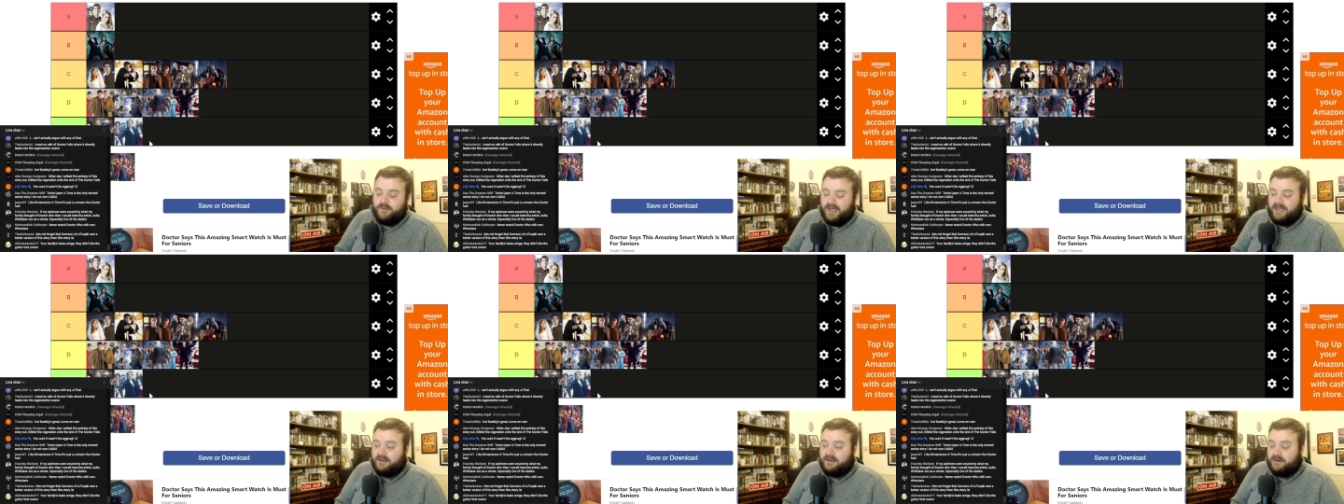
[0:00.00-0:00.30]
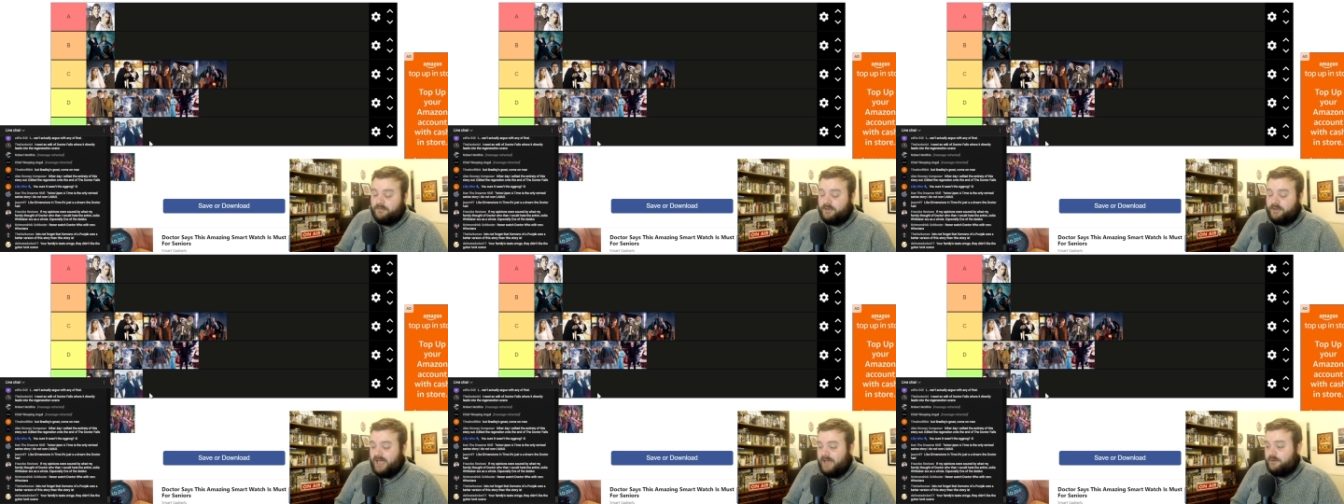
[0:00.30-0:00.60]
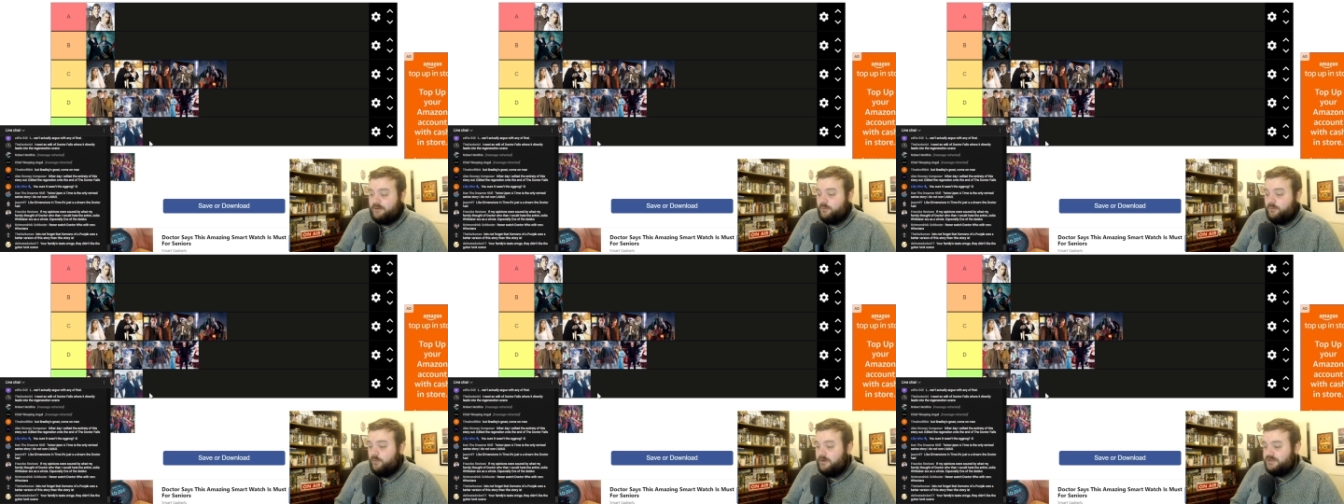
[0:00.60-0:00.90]
but hadn't, but
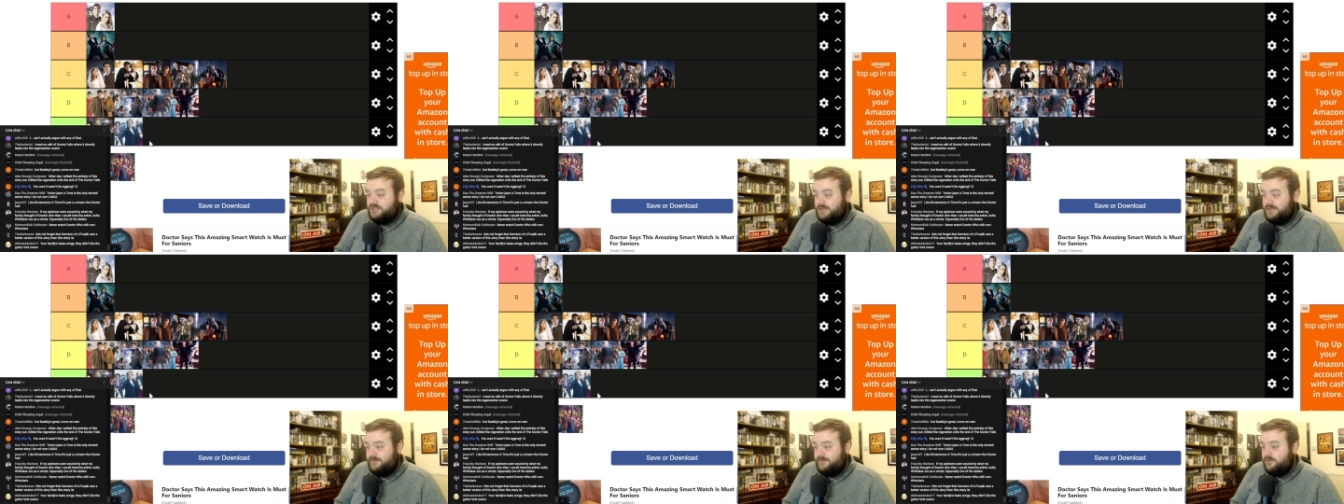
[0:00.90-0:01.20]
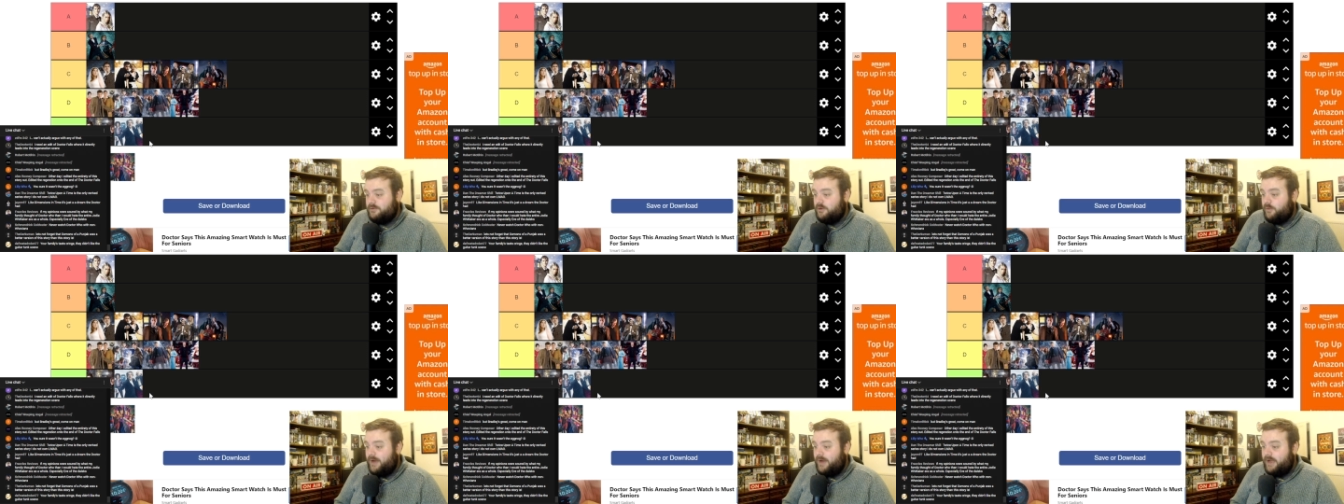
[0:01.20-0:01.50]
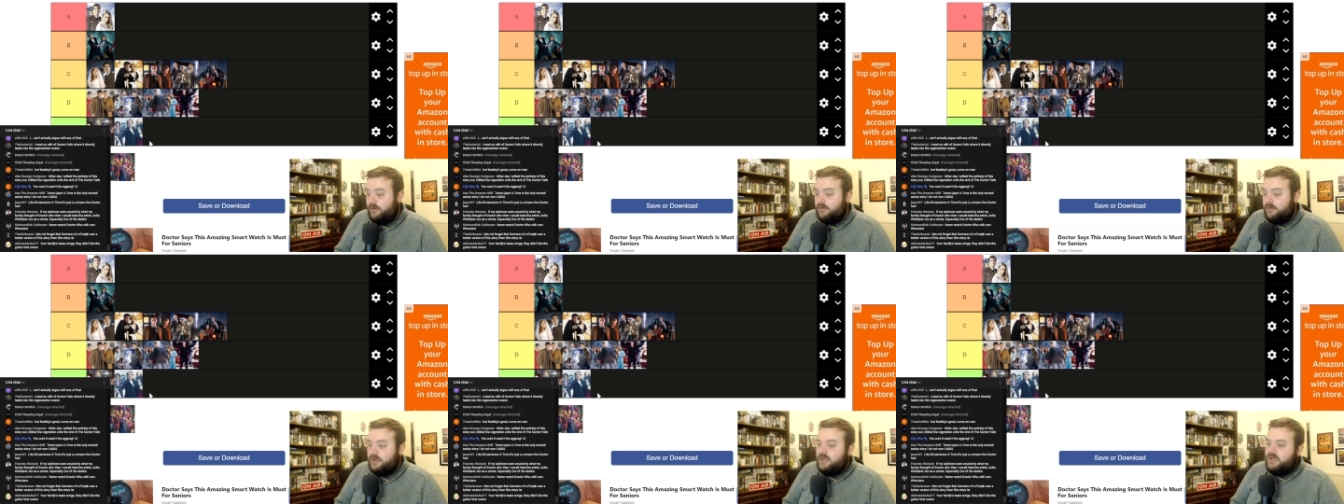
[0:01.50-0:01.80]
hadn't watched it for a
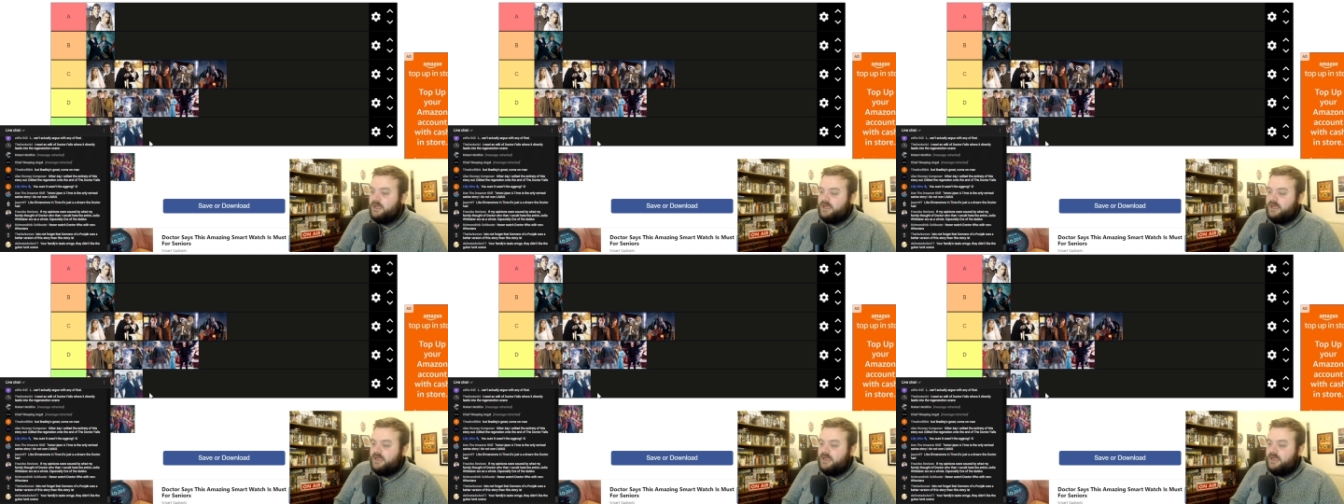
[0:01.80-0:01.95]
while.